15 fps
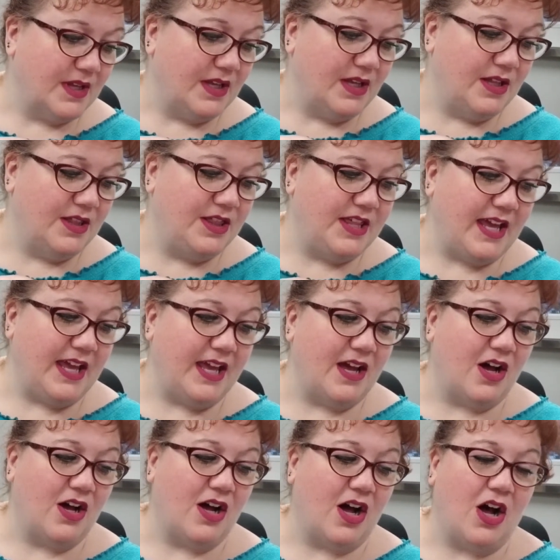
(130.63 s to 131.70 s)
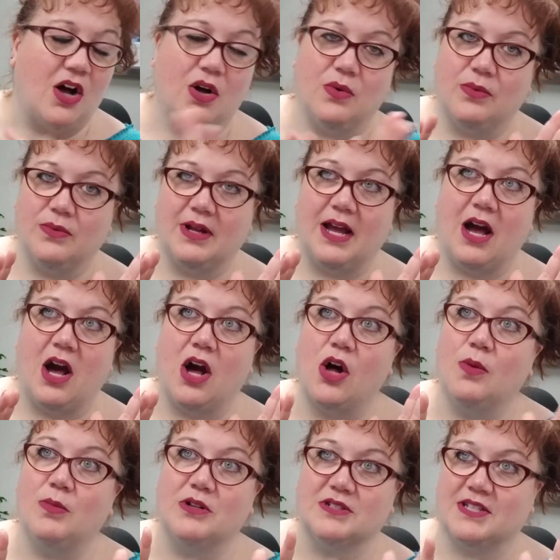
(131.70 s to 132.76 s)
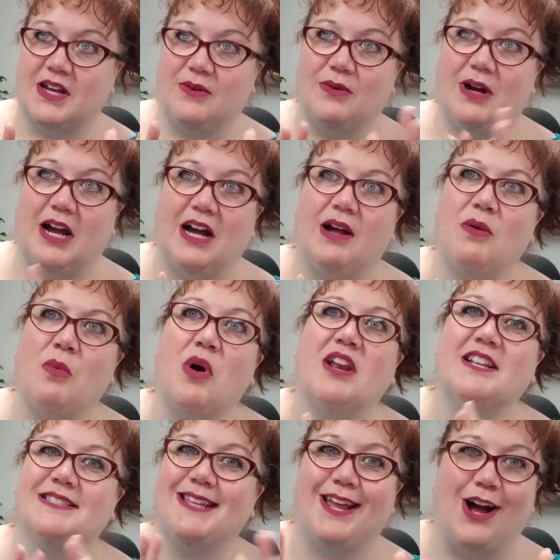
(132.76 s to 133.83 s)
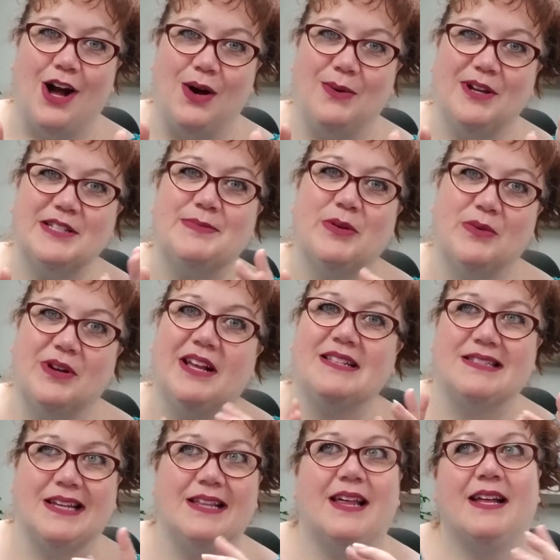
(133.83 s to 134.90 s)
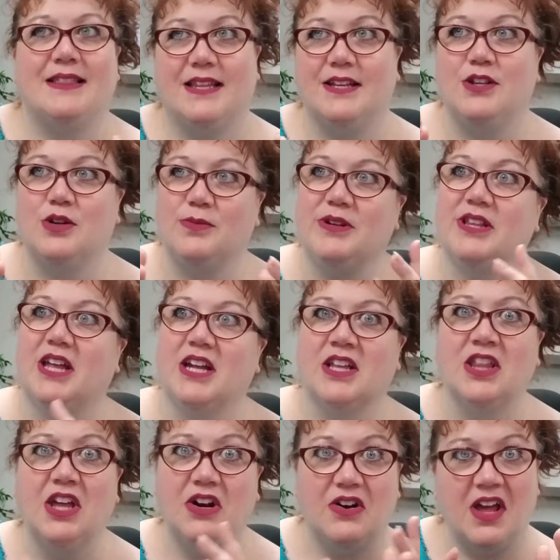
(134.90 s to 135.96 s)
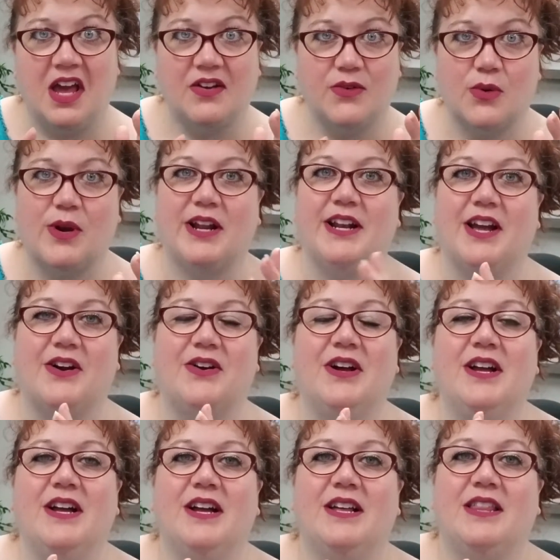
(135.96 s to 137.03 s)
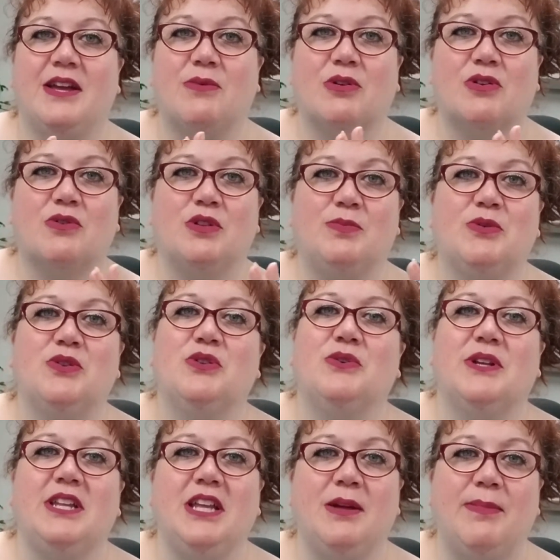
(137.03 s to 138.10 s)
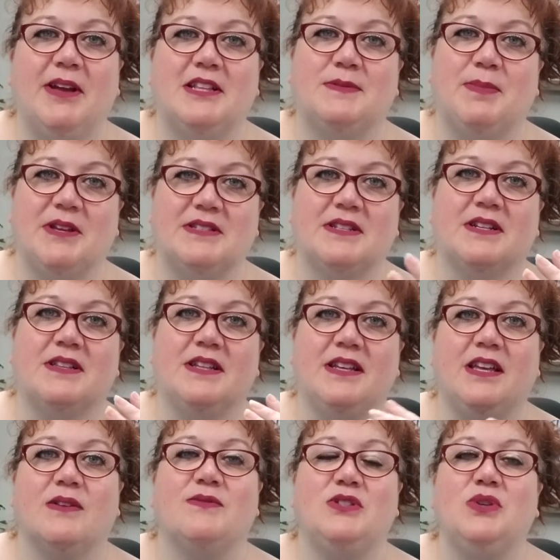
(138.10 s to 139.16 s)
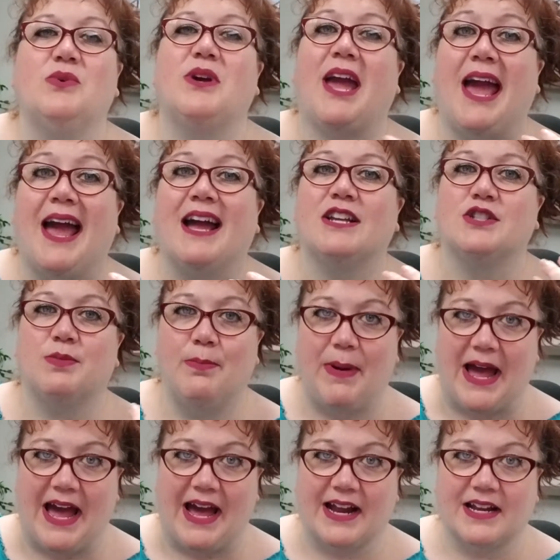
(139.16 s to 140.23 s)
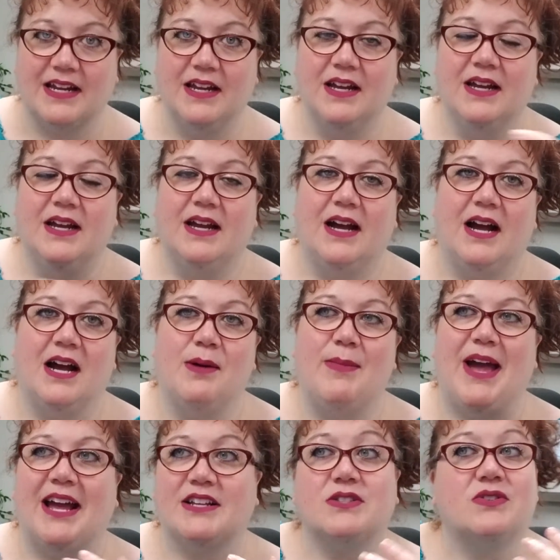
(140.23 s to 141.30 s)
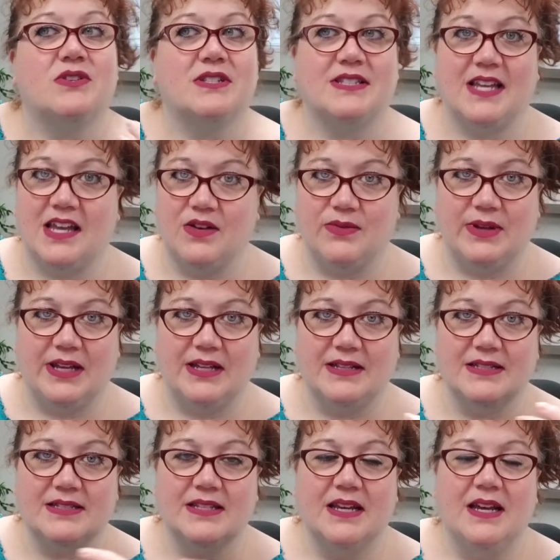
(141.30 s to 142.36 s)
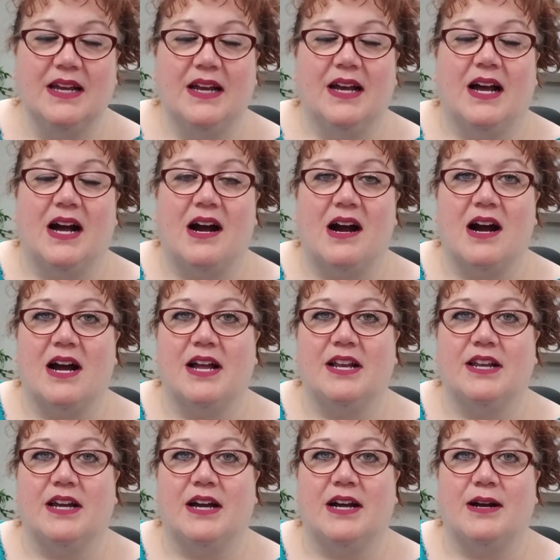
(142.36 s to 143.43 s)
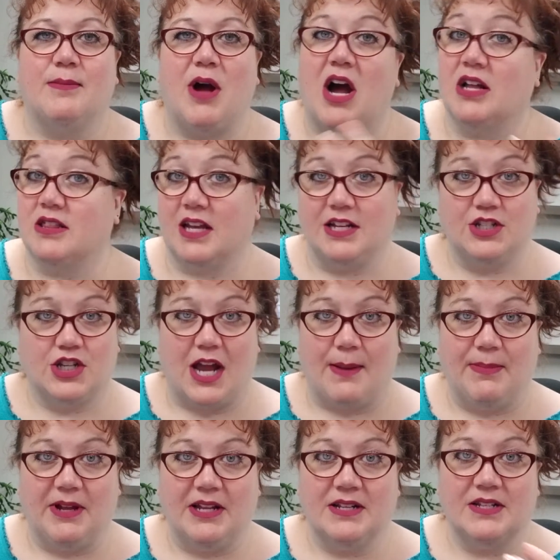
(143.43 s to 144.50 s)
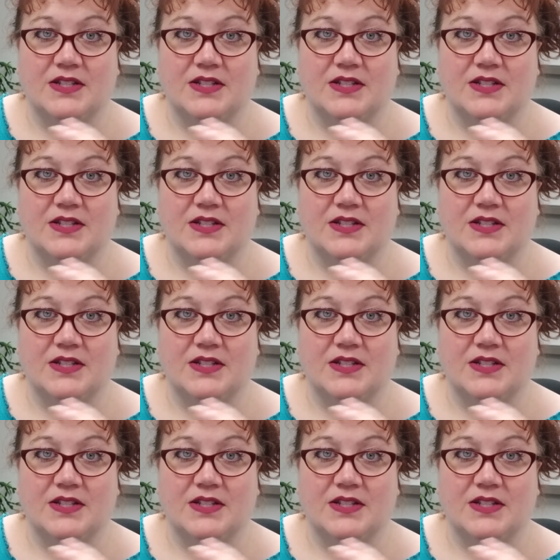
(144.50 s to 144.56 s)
They all... almost, well, I want to say always, but when I say that, then you'll be like, they don't have it right now. They work with Bulu, and Ebates basically gives you cash back, extra savings on online shopping.